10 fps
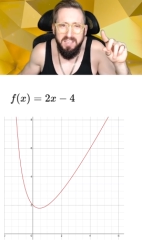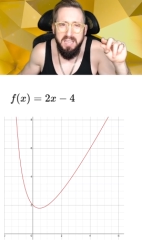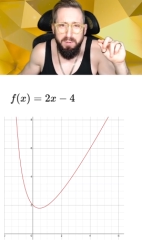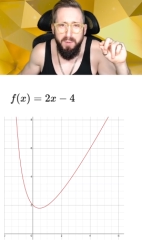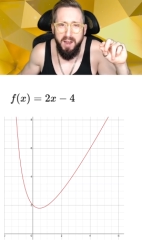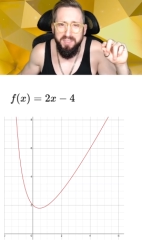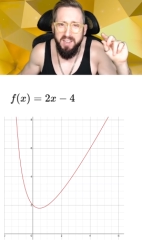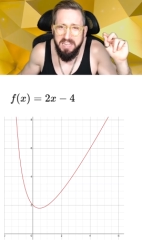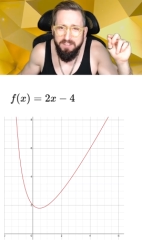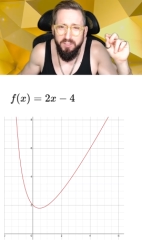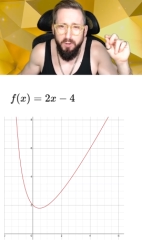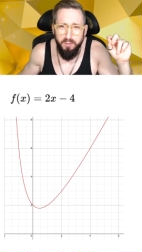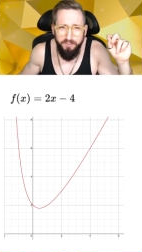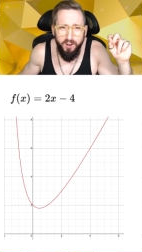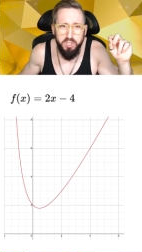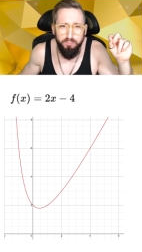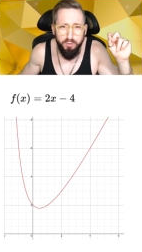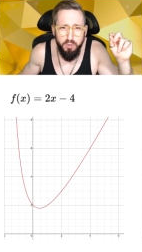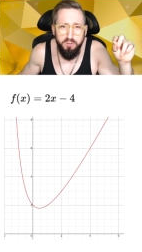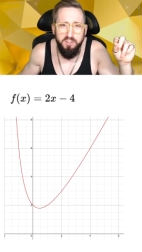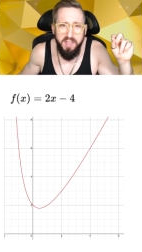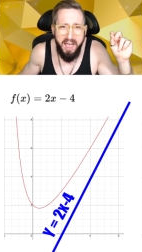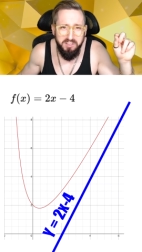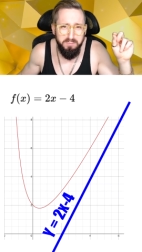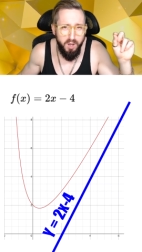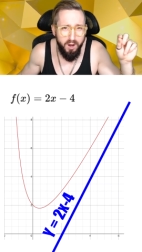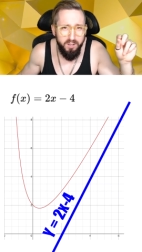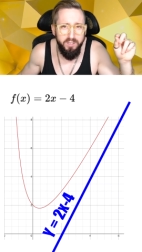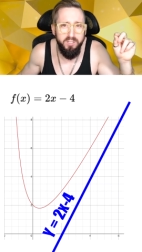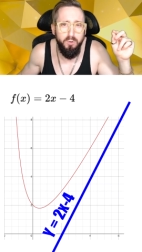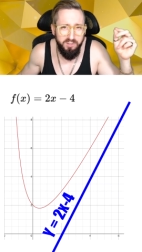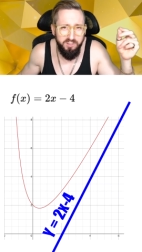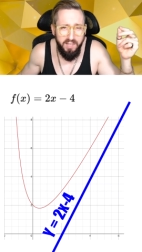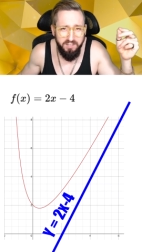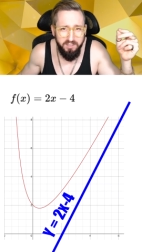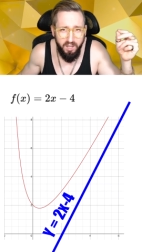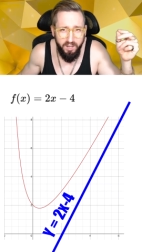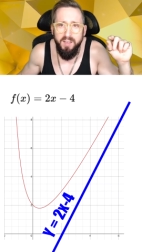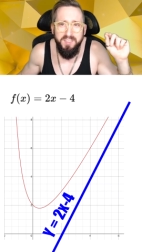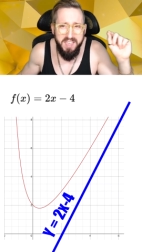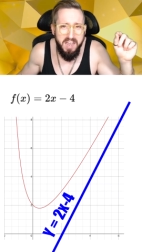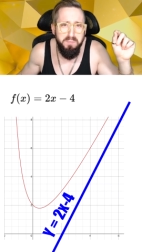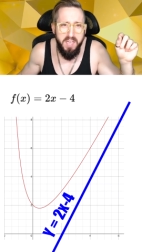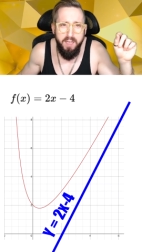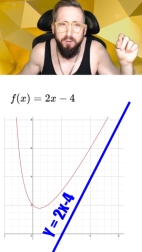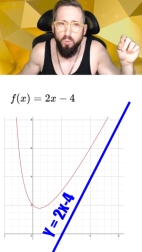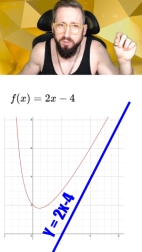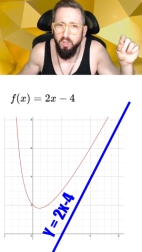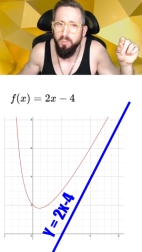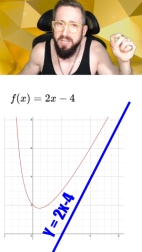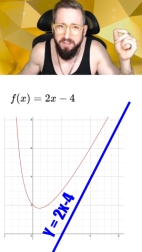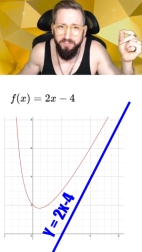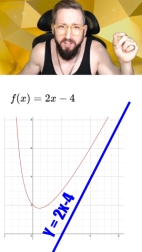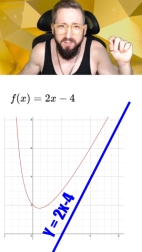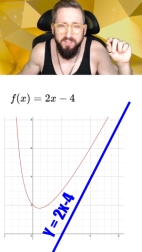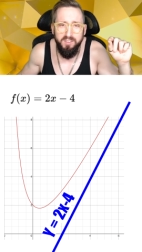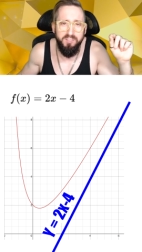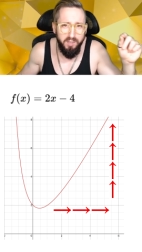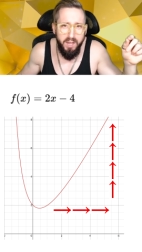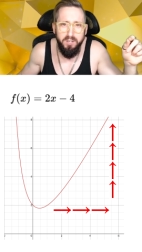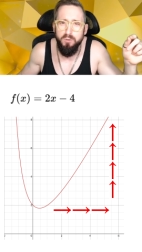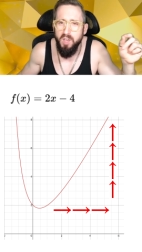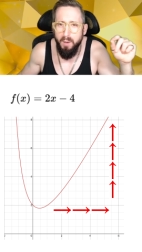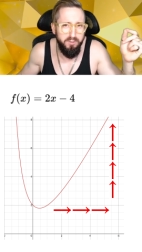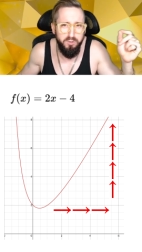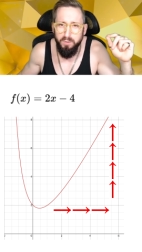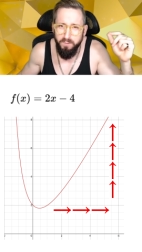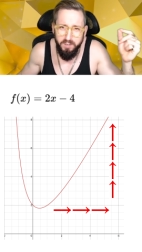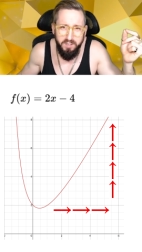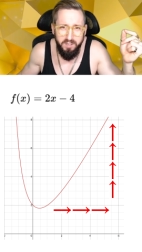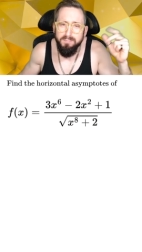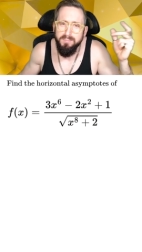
Keep in mind that even though the function reduces asymptotically to a slanted line, the end behavior will still be infinite since the line goes up into infinity infinity.